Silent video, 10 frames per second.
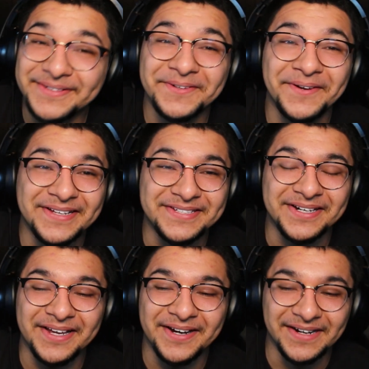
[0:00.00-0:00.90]
dude, that's
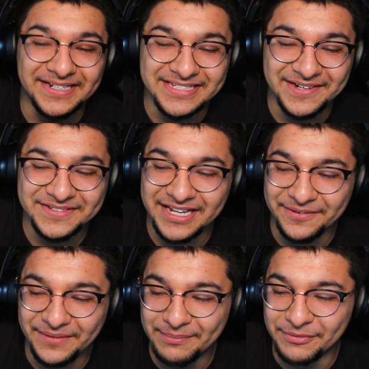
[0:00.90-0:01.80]
hilarious. That was
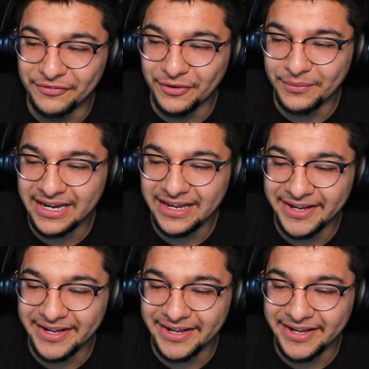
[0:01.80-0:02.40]
like right before we